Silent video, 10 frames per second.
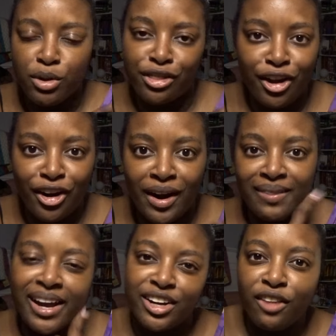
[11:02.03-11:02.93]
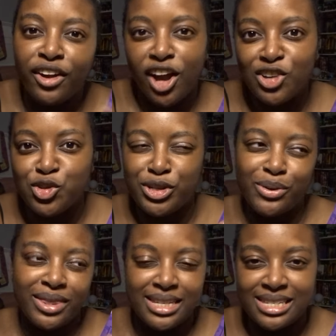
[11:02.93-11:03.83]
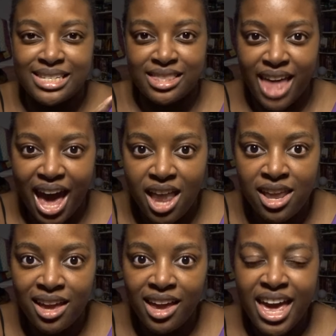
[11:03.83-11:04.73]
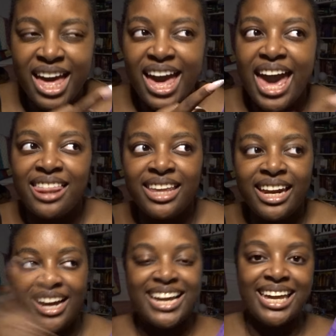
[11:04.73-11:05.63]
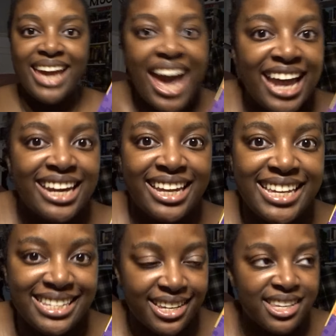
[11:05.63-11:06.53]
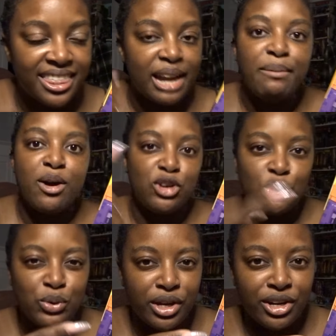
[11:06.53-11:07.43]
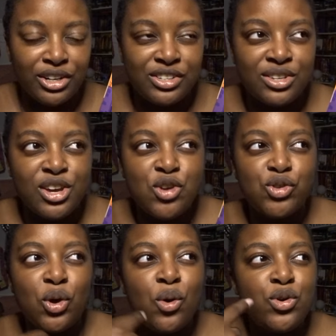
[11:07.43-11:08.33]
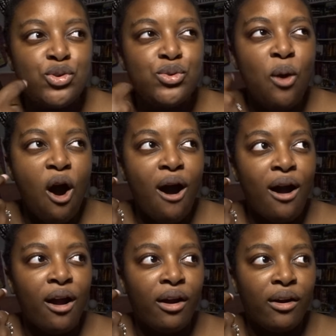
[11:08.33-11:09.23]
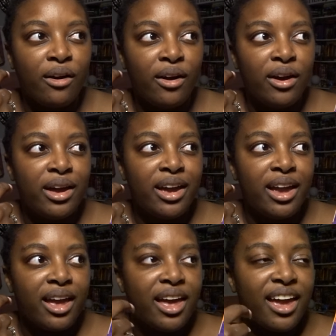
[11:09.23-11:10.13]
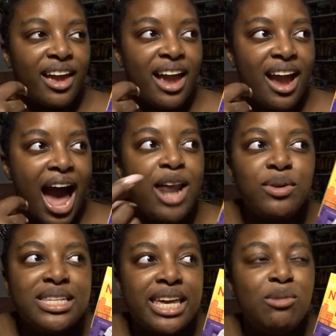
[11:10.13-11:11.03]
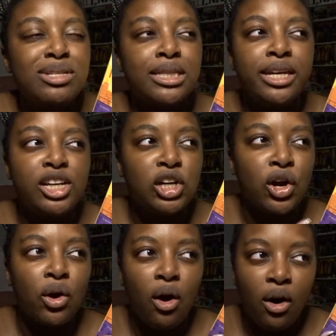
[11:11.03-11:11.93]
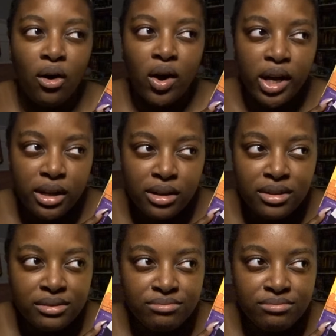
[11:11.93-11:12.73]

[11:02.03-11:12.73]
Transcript: with her in like another country doing this, this, and that. And then again, he says the thing about New Year's. So you are, I don't want to say he was leading her on,